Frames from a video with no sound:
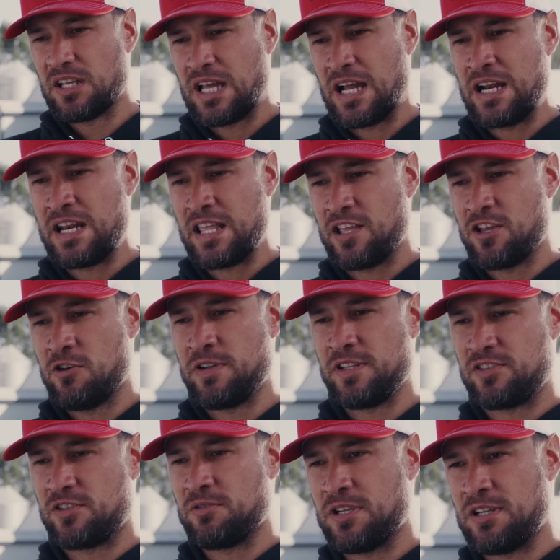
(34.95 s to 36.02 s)
I didn't go
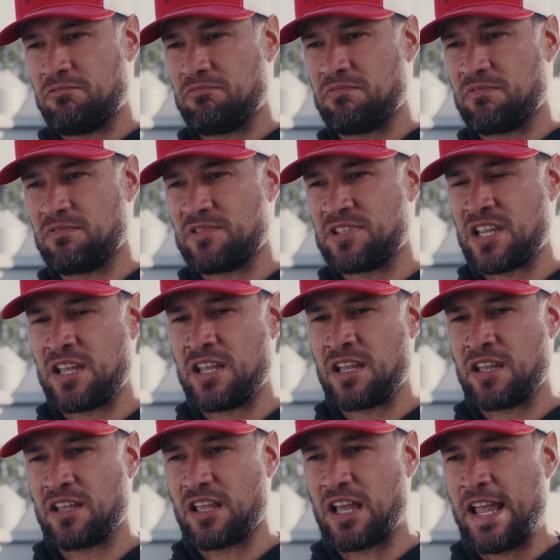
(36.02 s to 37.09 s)
into it
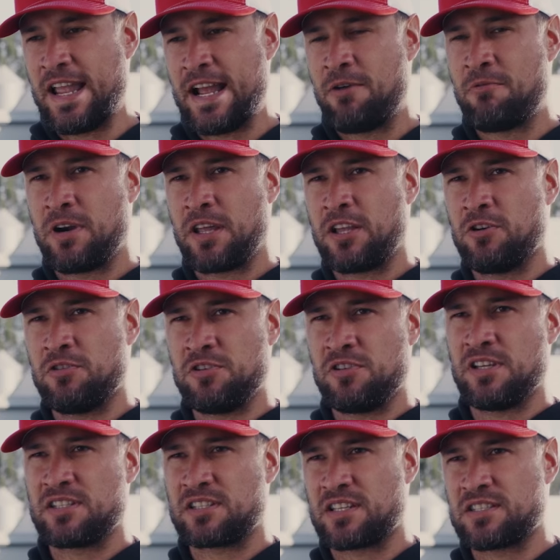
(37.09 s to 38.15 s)
saying, hey, I want to go do
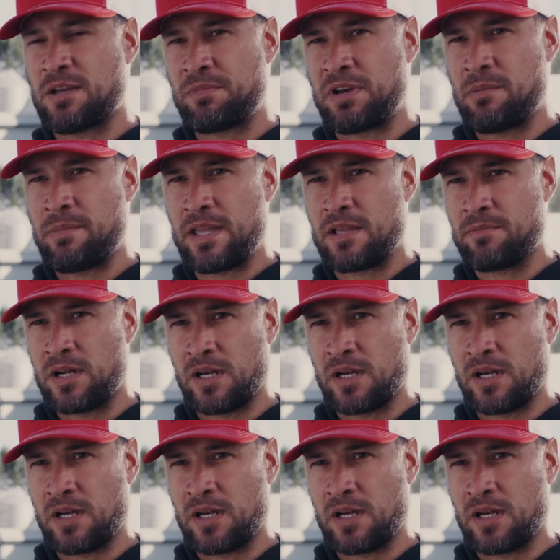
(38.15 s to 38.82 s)
this because I'm going to make